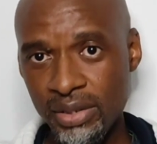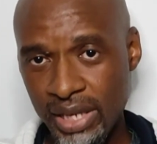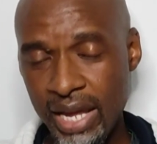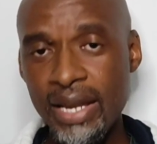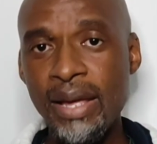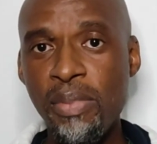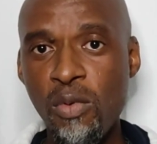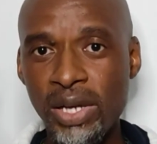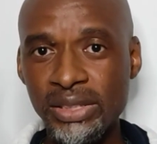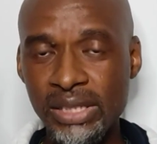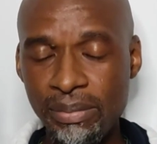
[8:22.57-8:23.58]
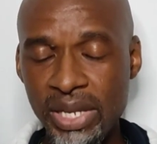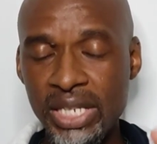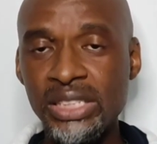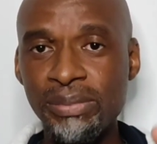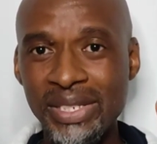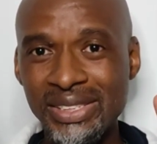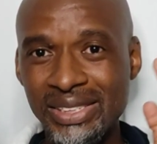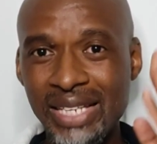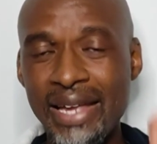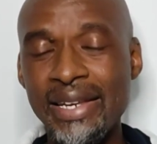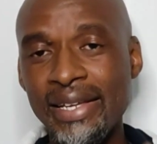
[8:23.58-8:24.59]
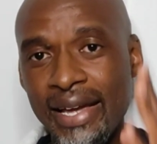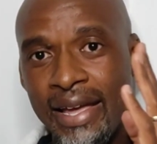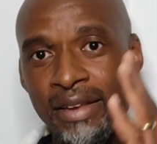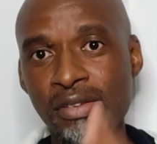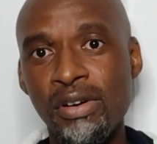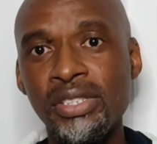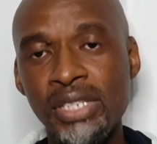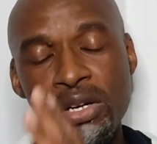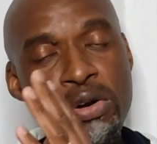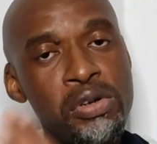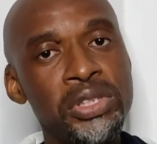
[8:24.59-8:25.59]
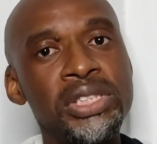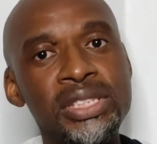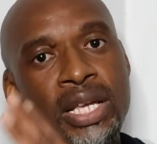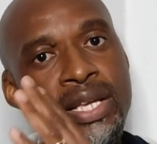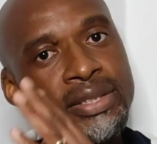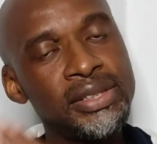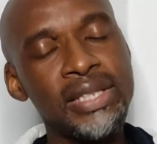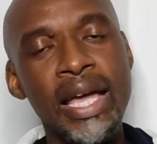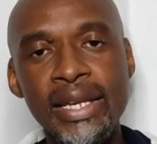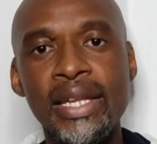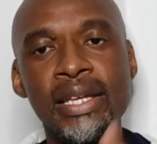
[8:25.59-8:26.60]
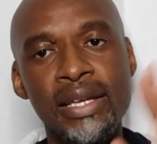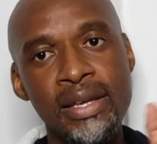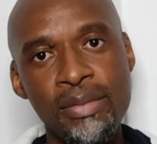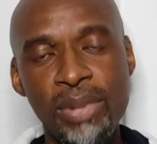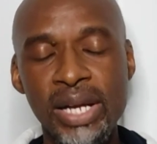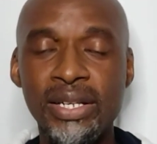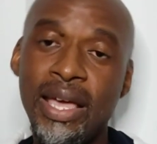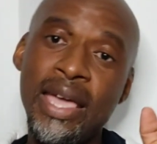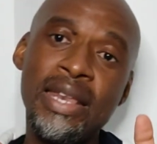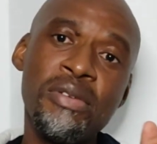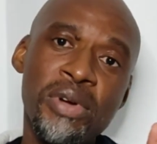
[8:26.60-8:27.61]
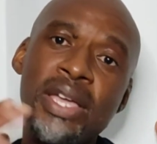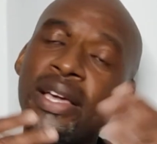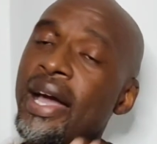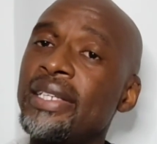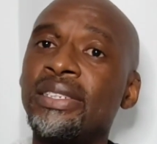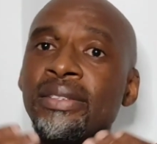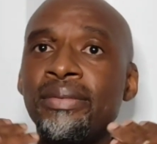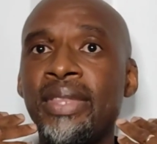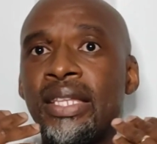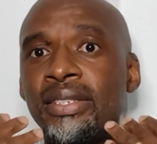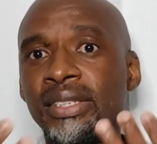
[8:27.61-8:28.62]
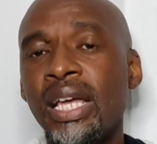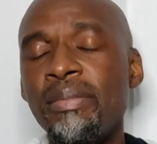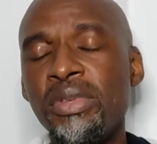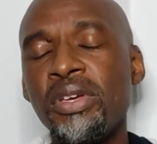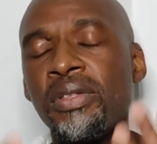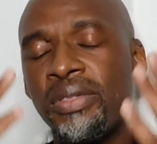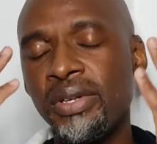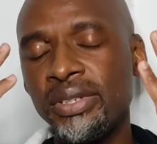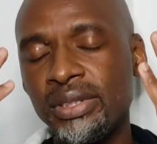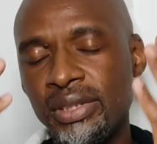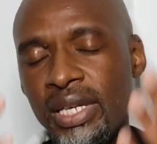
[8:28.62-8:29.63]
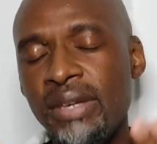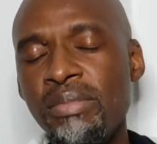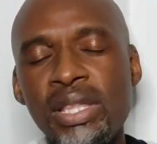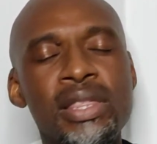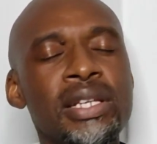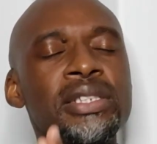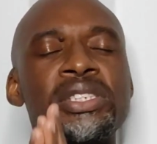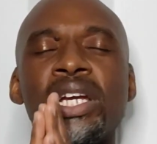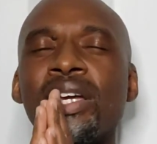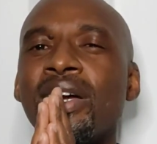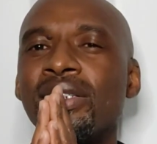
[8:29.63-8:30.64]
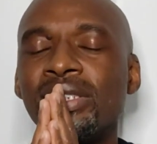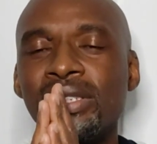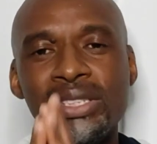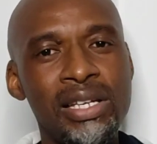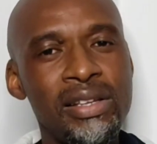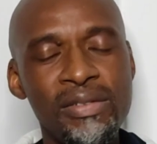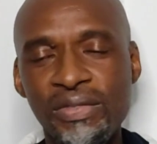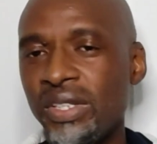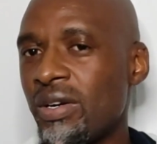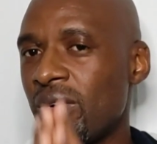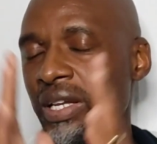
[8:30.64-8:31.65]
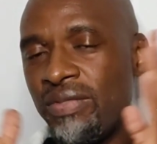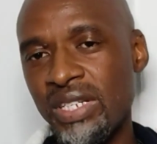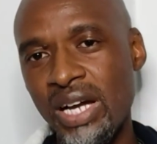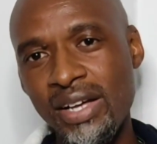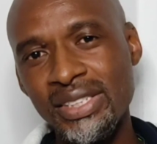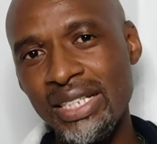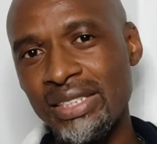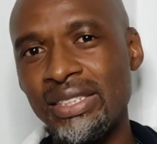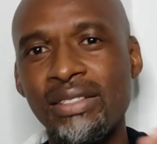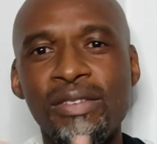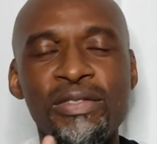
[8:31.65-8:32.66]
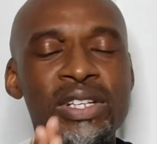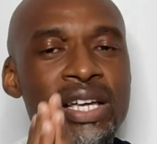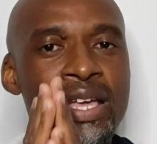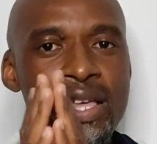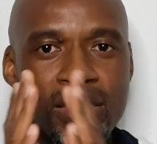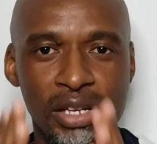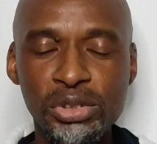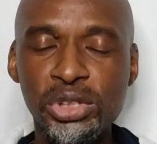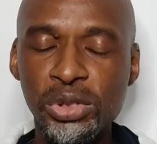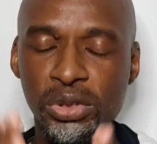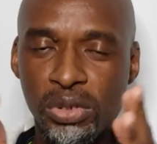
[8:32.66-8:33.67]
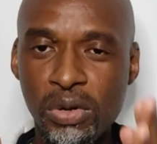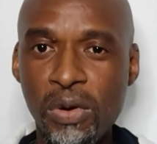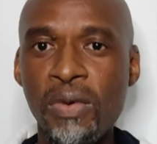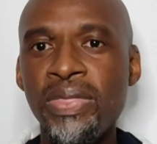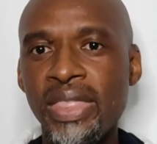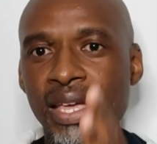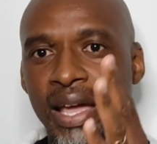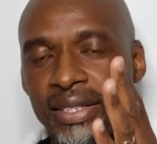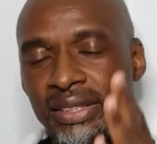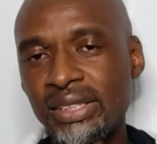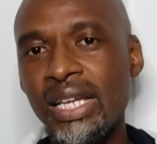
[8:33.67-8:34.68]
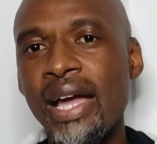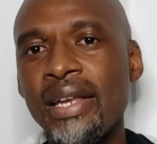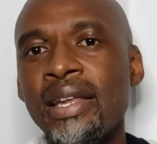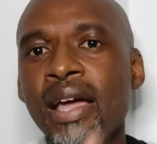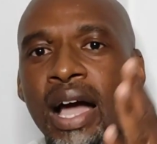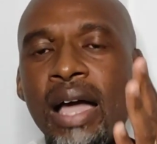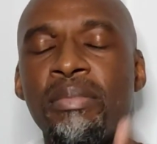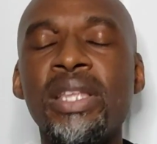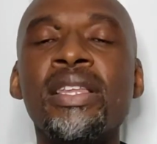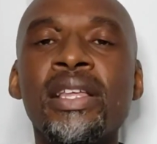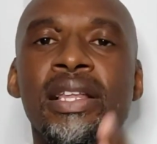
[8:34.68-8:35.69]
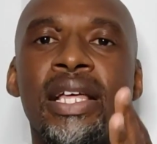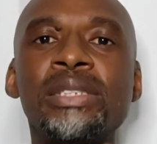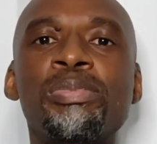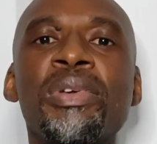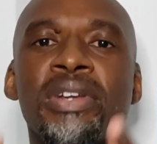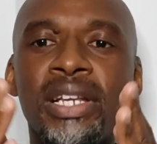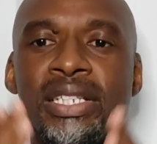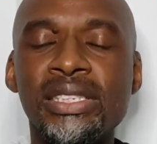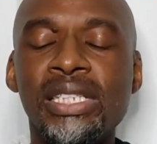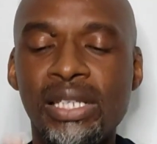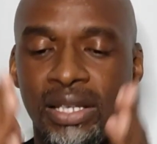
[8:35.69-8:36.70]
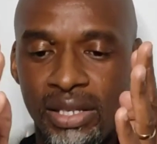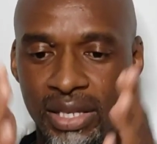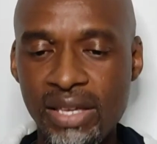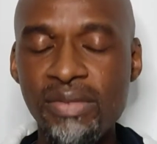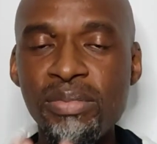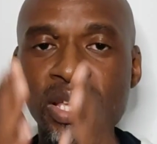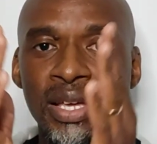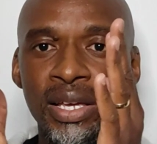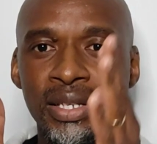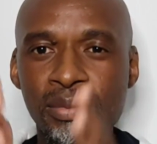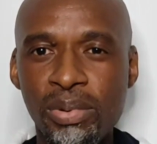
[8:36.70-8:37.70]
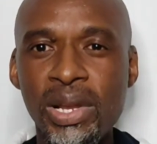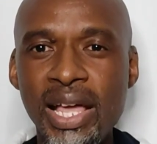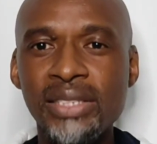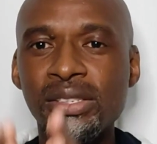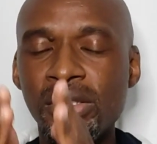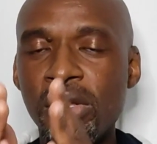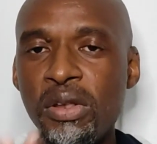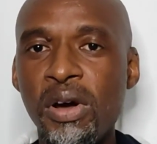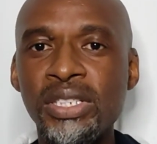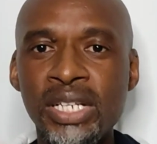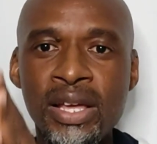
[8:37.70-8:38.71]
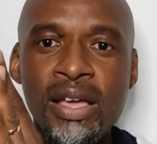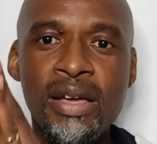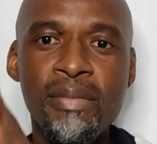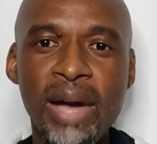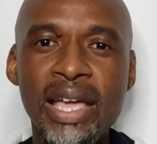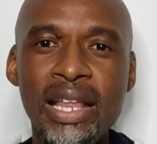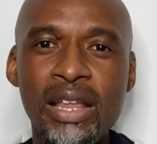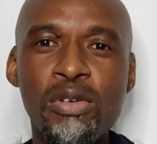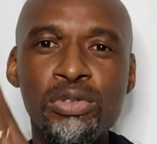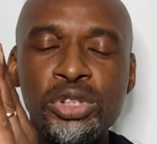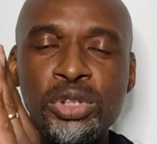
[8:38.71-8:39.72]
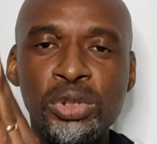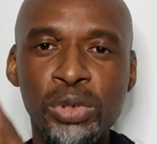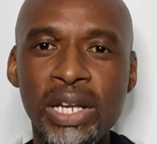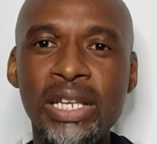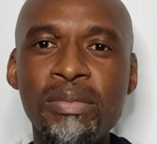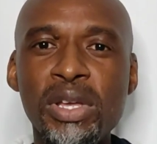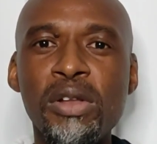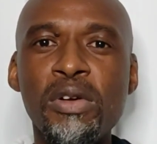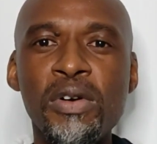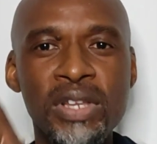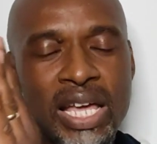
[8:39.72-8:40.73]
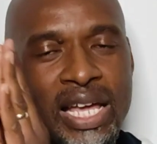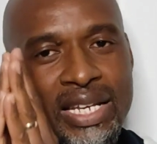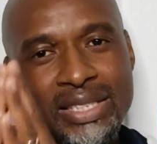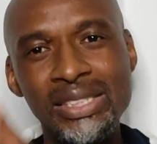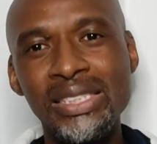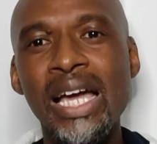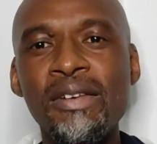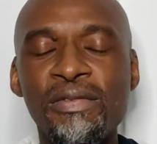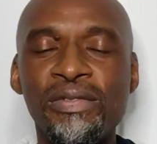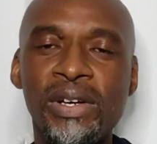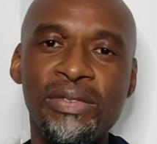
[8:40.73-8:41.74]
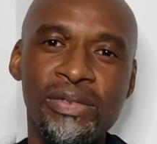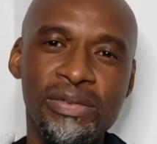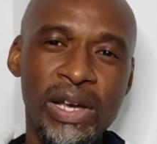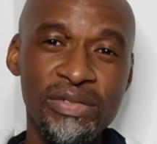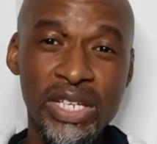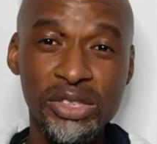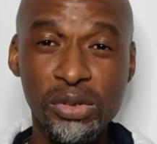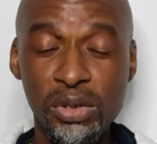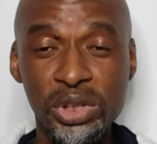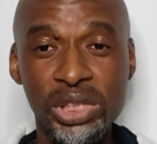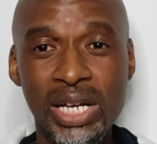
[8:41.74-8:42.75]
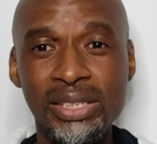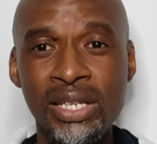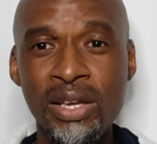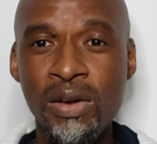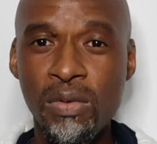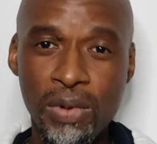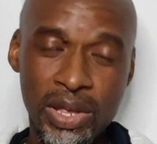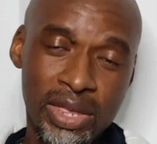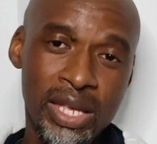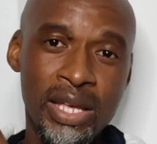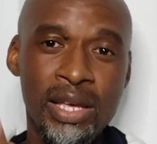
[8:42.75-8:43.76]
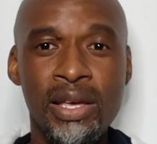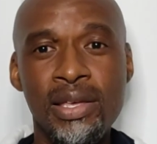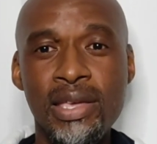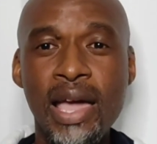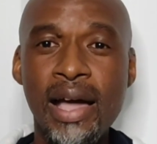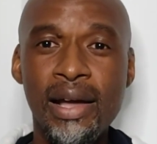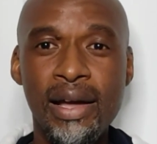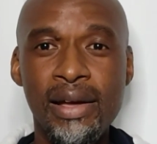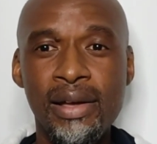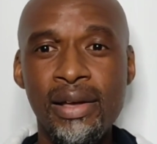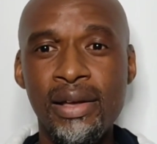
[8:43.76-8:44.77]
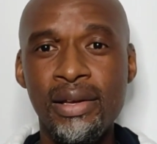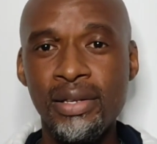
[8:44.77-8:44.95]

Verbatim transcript: Caleb was the management signing and not the coaches signing. But anyway, guys, tell me your thoughts. Give me three strikers in South Africa or even outside South Africa that you should go and sign. I mean, let's be realistic. Give me players not Mayele who's 20 million and has signed five, five years contracts with Yanga.